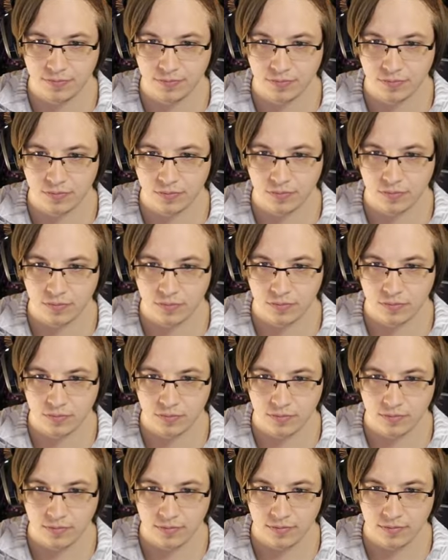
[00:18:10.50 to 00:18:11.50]

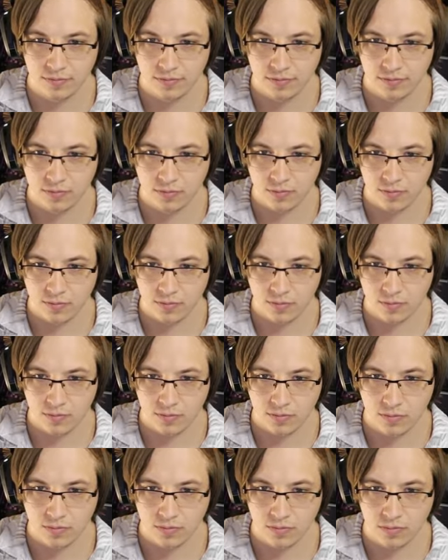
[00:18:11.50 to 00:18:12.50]

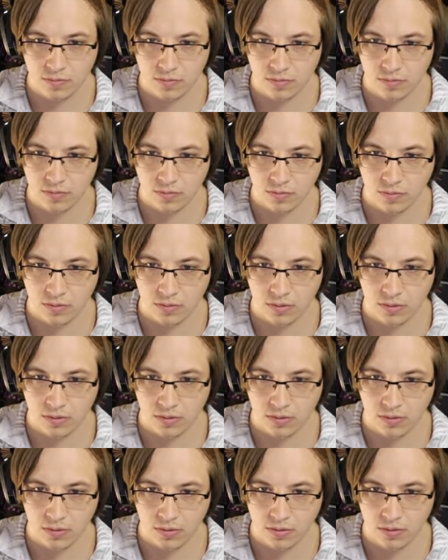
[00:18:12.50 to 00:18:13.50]

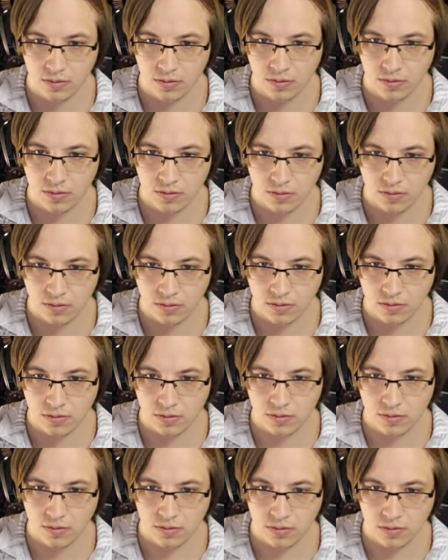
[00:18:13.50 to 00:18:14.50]

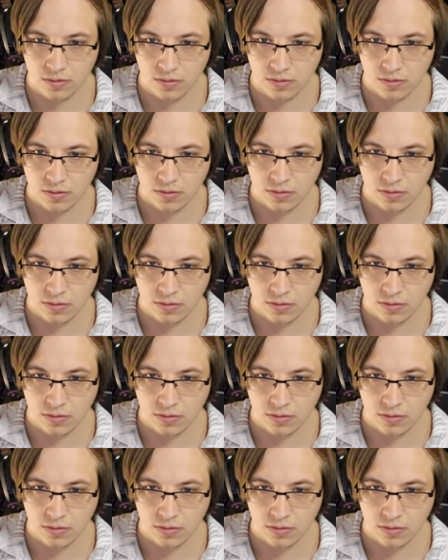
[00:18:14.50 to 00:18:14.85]
[no speech]